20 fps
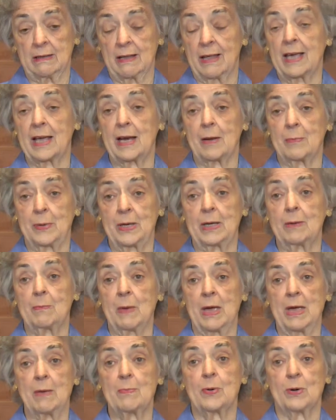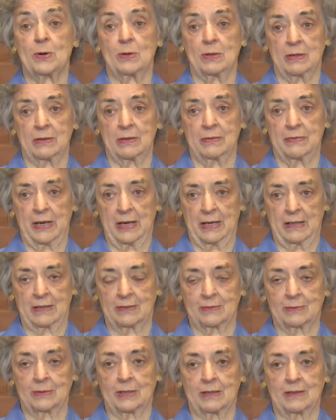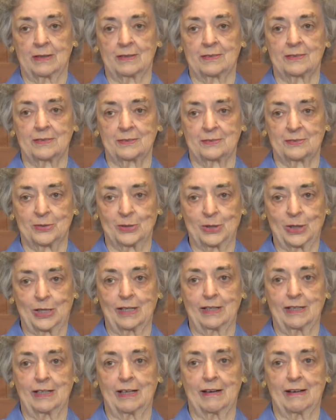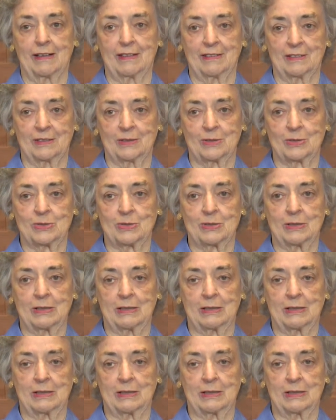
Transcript: they had a big maypole event for the kindergartners